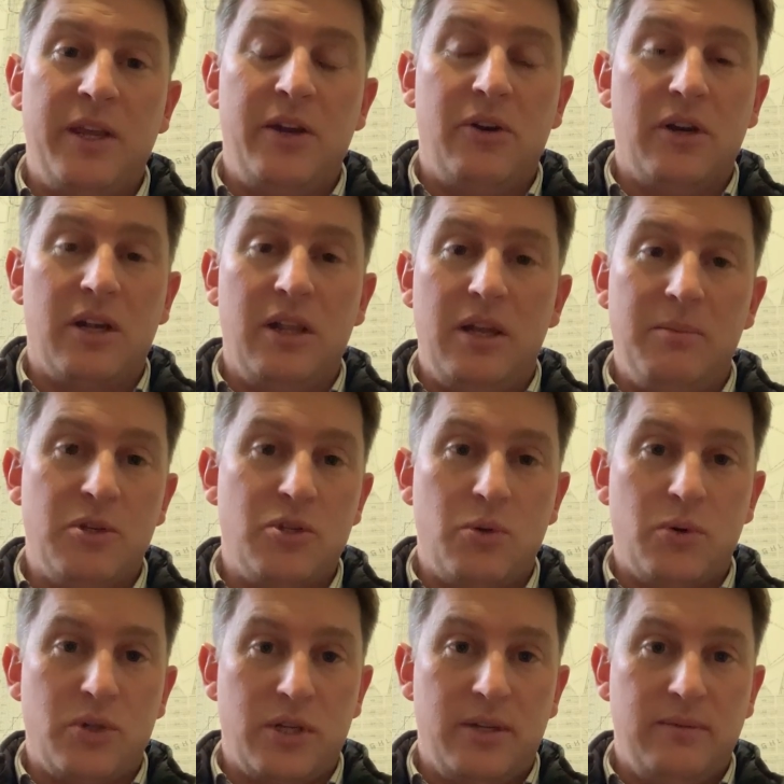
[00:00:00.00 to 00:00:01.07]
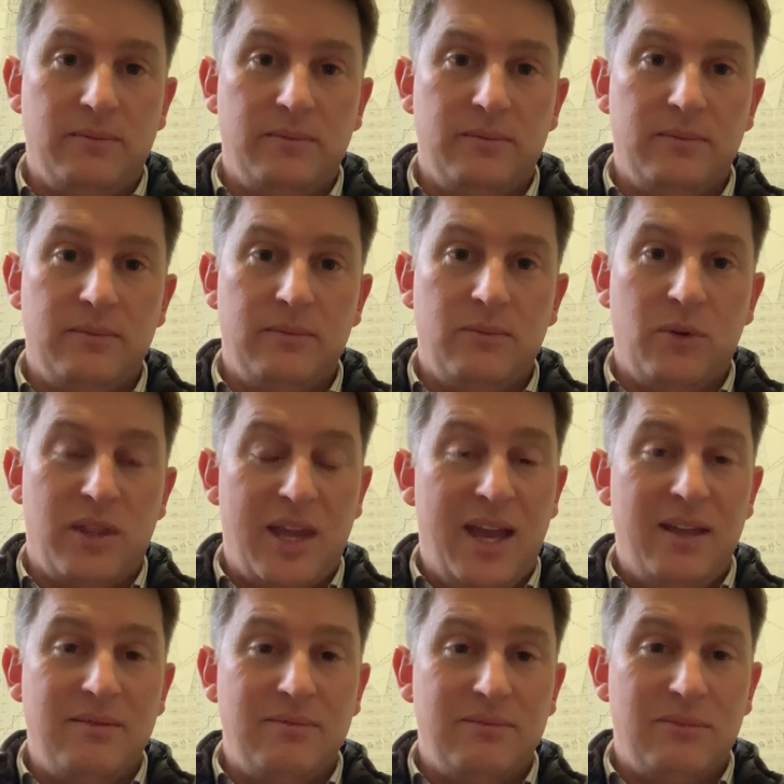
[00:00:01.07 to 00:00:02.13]
here in Columbus, Georgia. With
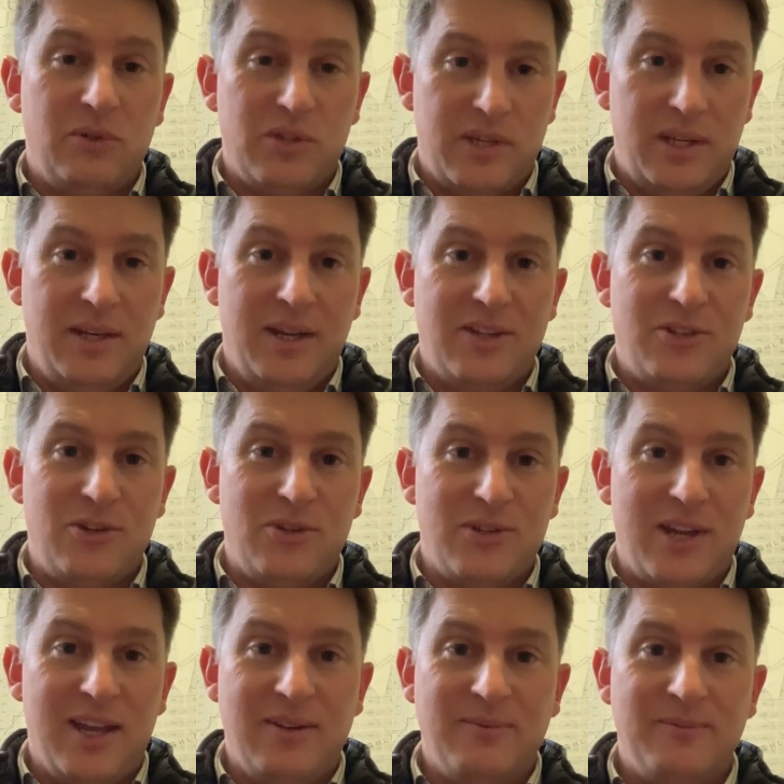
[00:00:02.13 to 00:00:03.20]
that, we'll see you next Tuesday.